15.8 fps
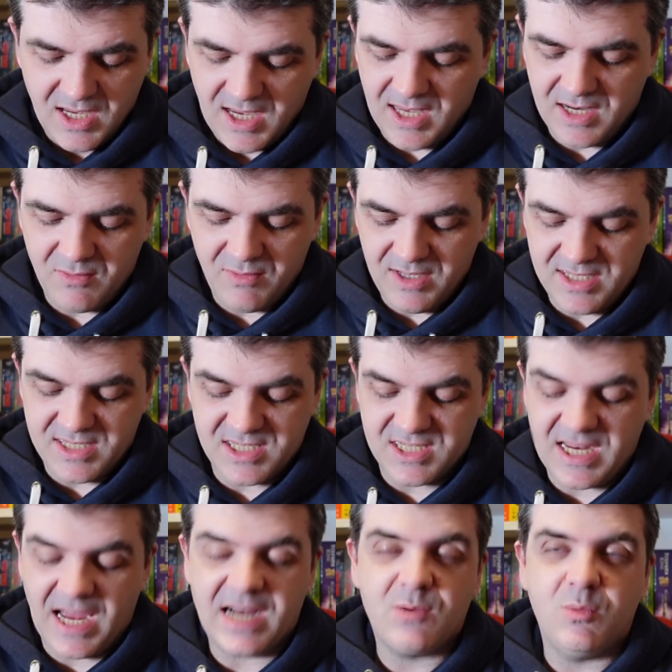And a really
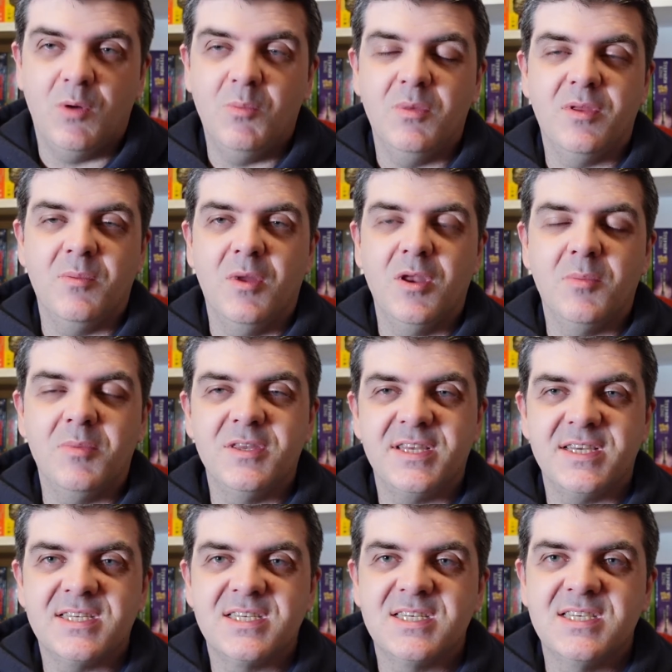stacked one with the multiple
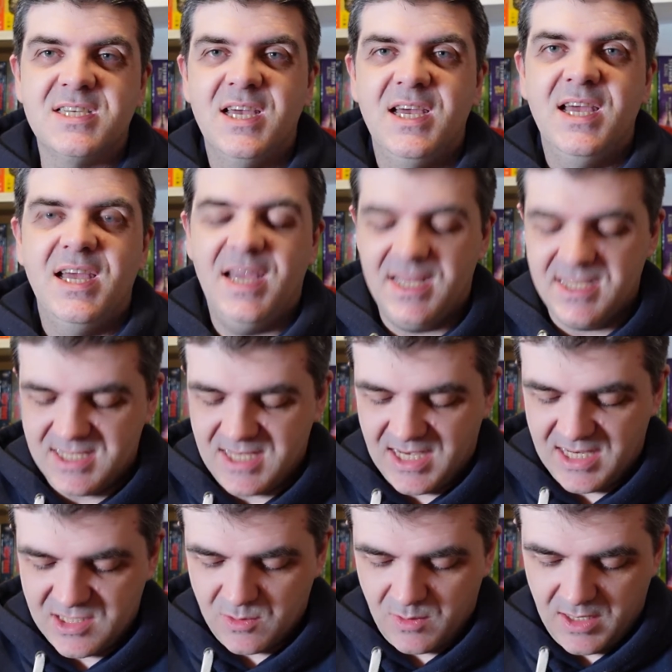discs
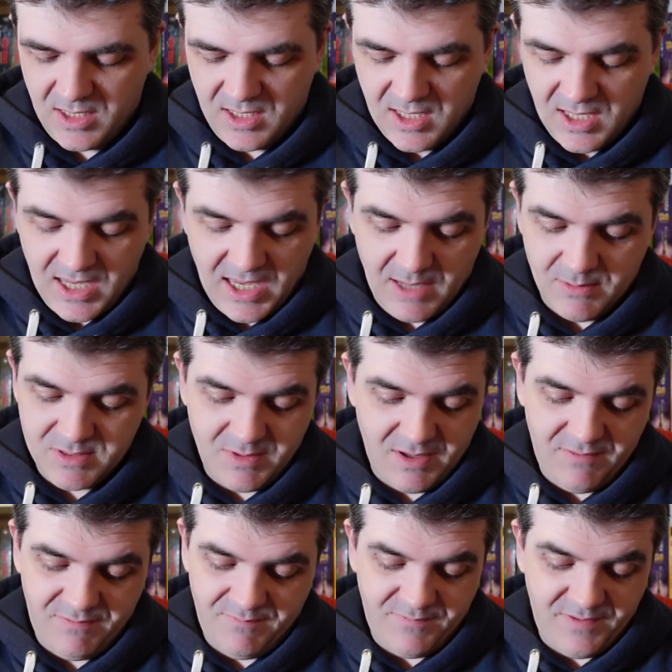inside as well. It was
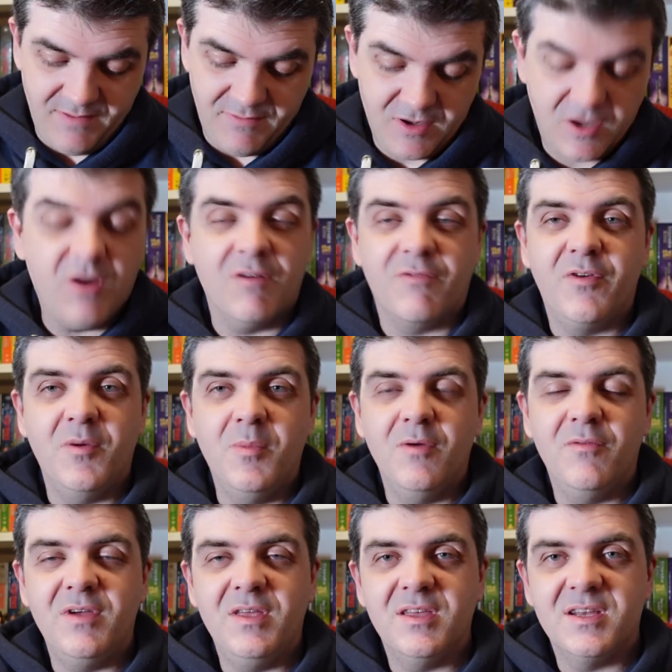my favourite Kung Fu
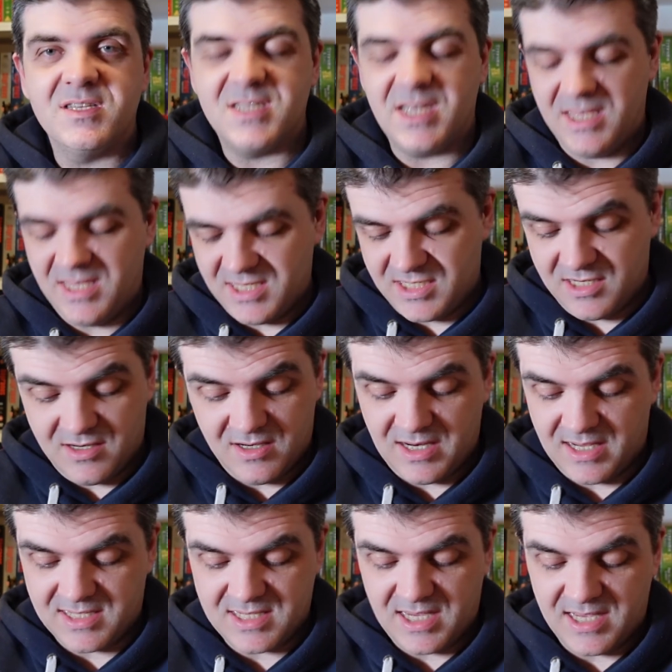movie that I've seen this year.
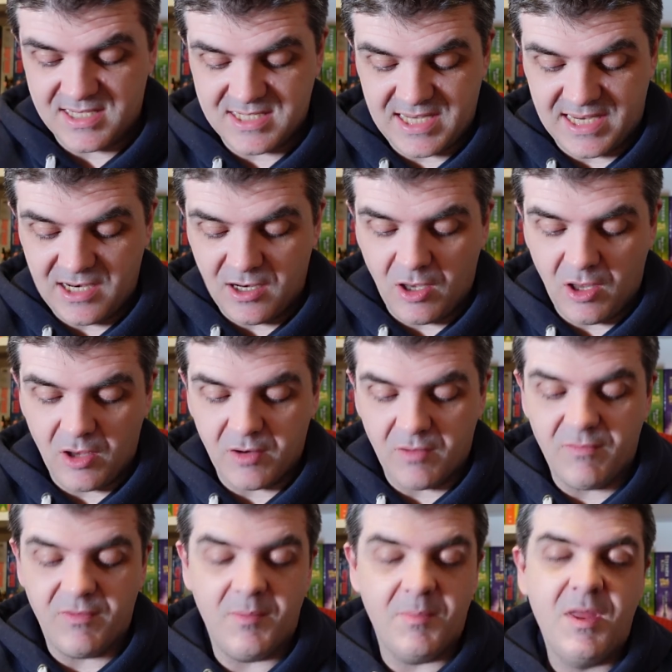Like I say, I've seen a lot
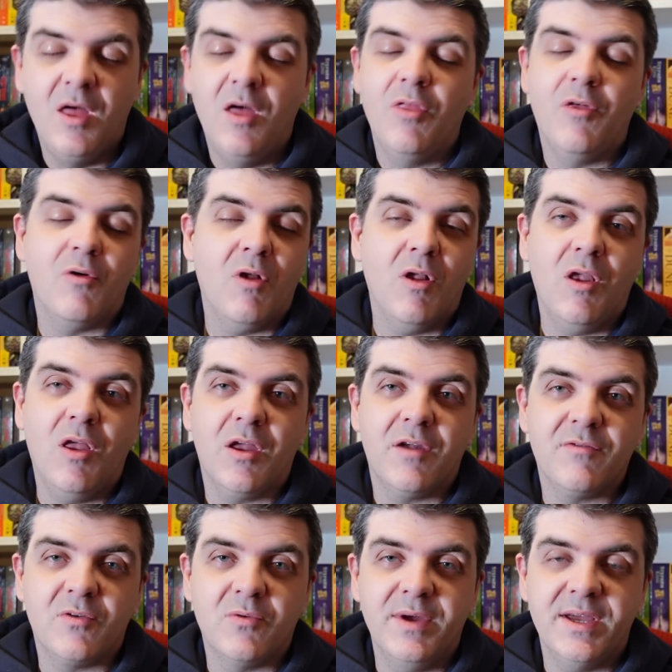of them. There are a lot
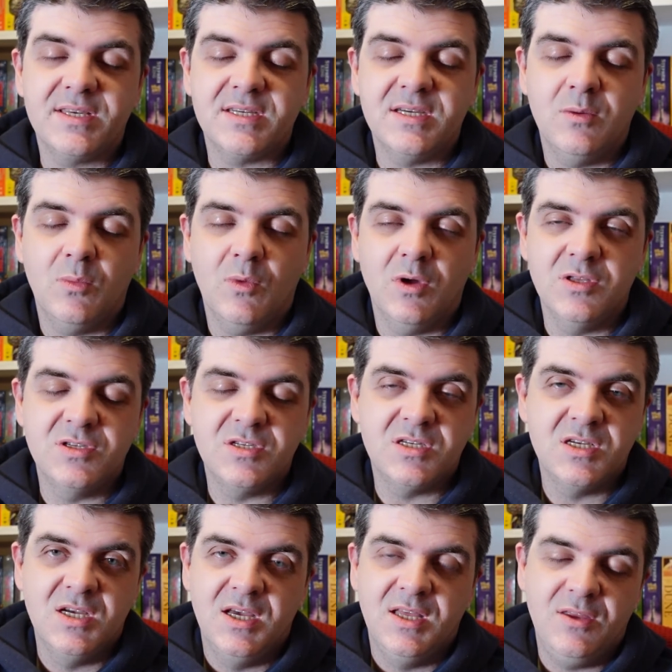of great
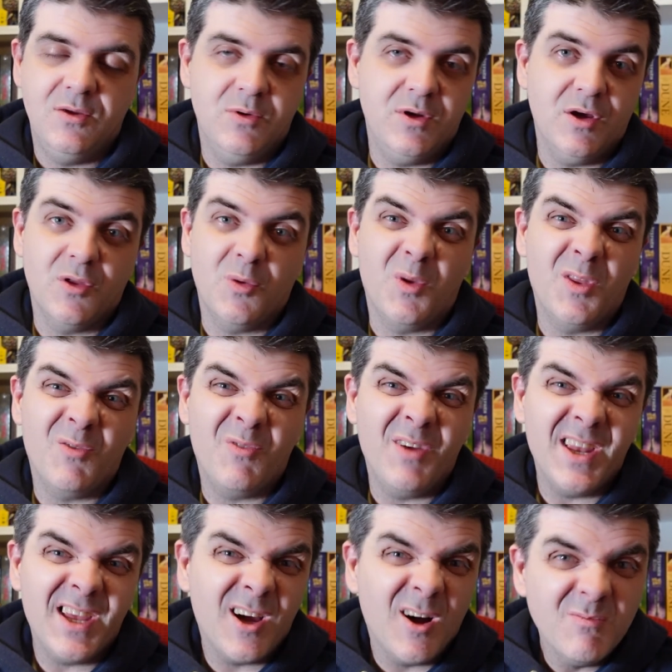ones. The only other one that
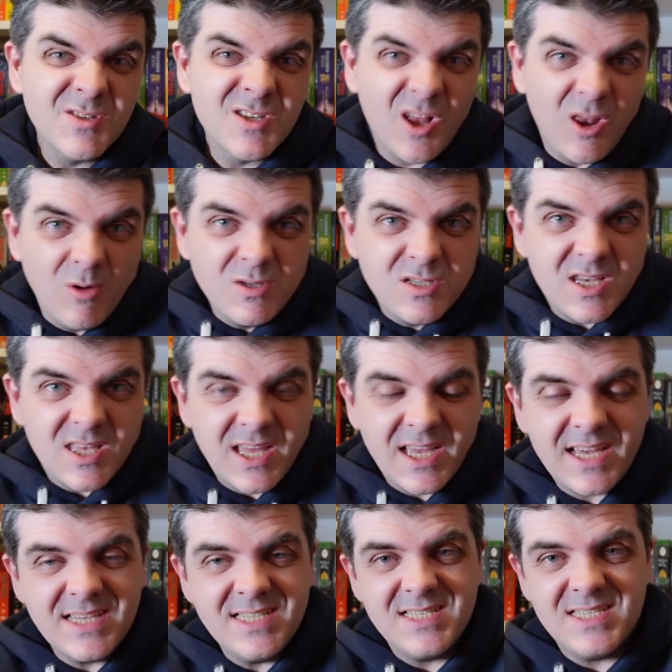really comes close, I
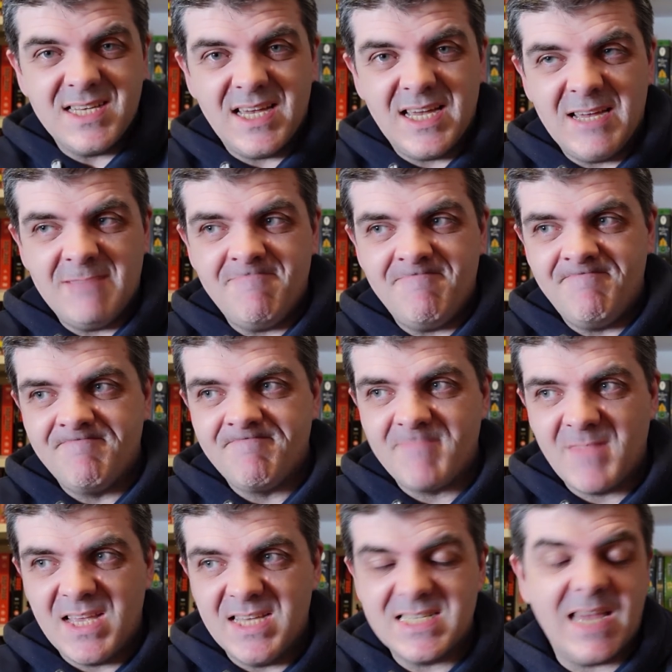think, is, um,
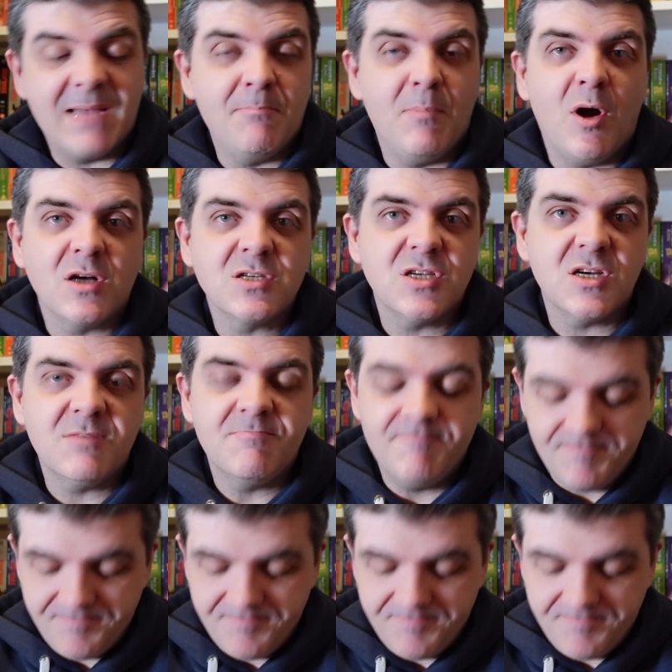is King Boxer.